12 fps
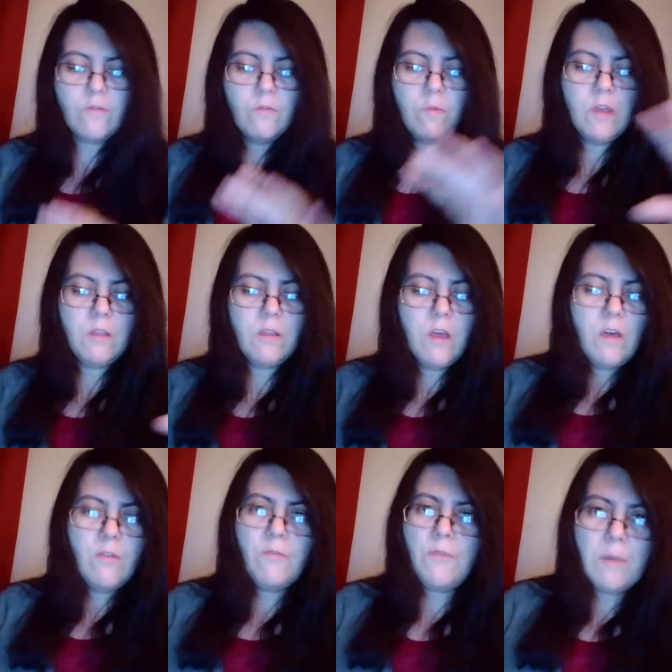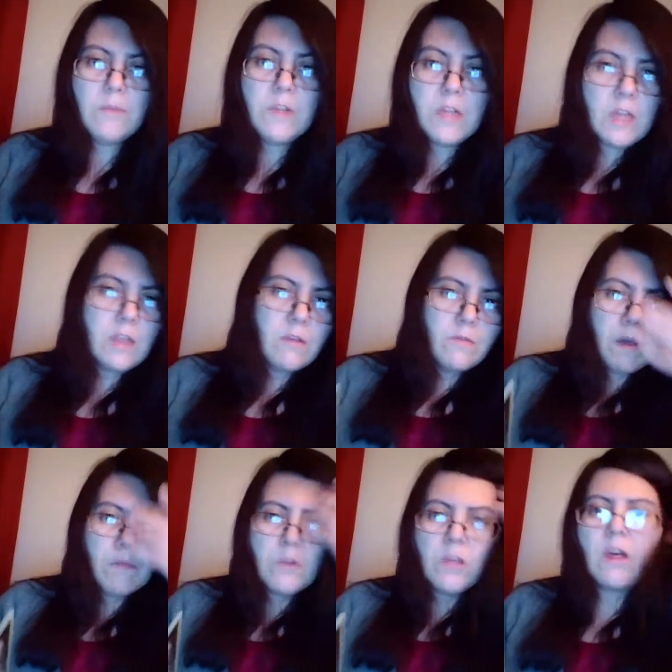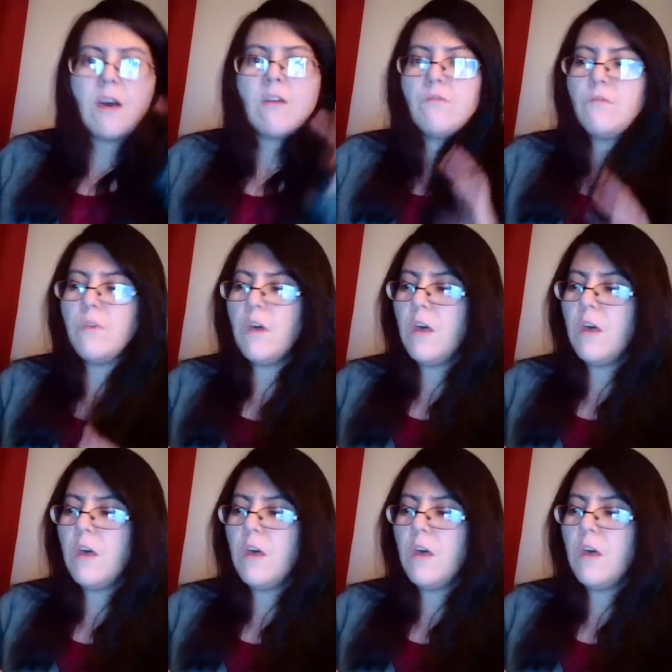could be in family life.